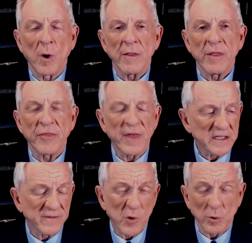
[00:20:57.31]
One of the
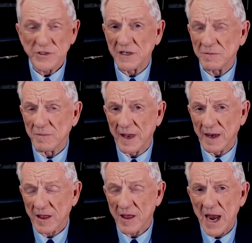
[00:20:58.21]
things, of course,
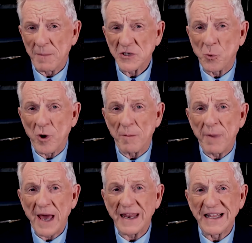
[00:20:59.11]
that economists worry
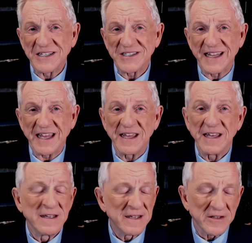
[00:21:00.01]
about is the
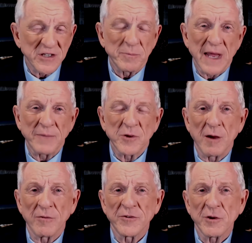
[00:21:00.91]
sometimes
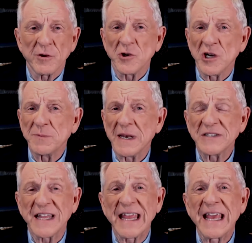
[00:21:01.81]
called the surcharge, but
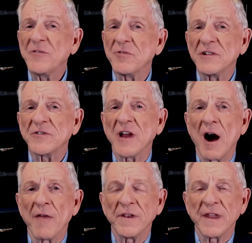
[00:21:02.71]
it's the interest
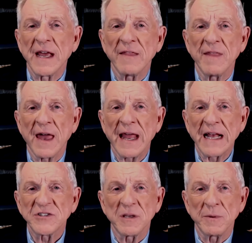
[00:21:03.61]
on the debt that
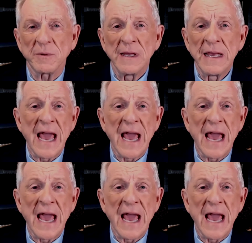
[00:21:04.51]
has to be.